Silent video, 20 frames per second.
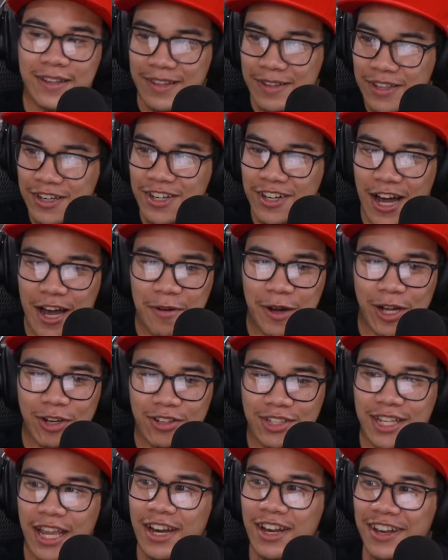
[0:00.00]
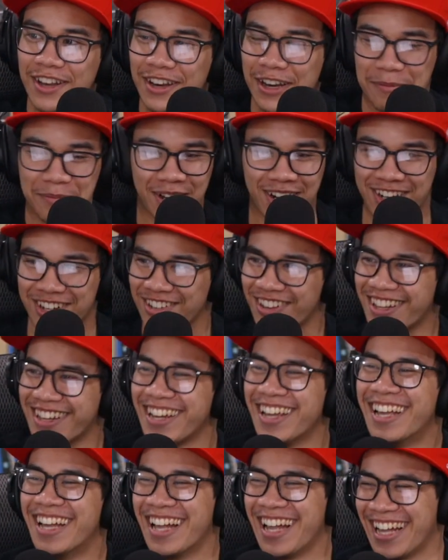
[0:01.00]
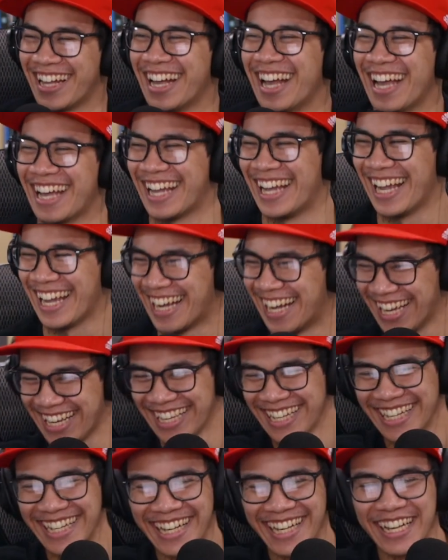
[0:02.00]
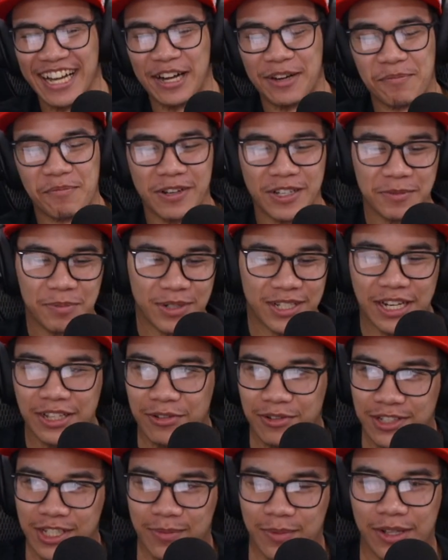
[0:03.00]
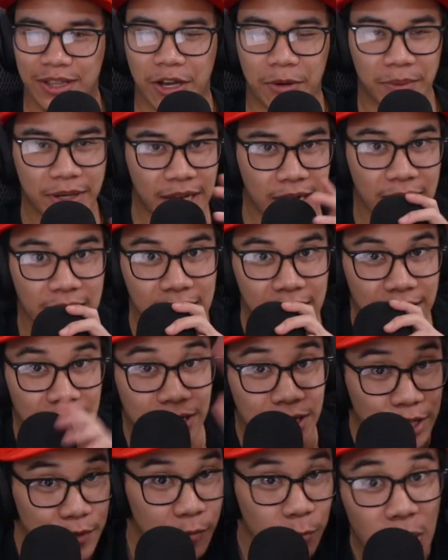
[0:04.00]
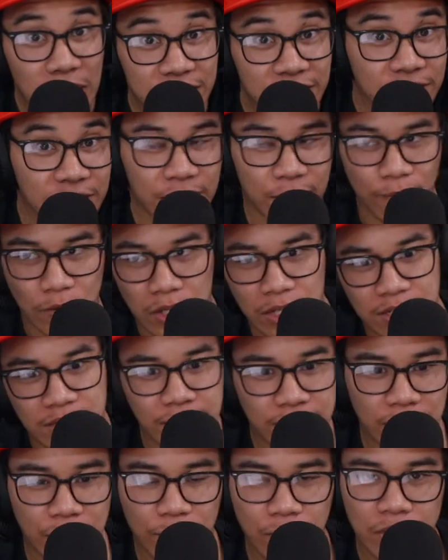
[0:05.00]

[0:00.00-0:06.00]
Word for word: you know, I'll just edit it. No, I'm not going to do that. Just pretend there was something there. But yeah, thank you guys for watching. Thank you for listening. Thank you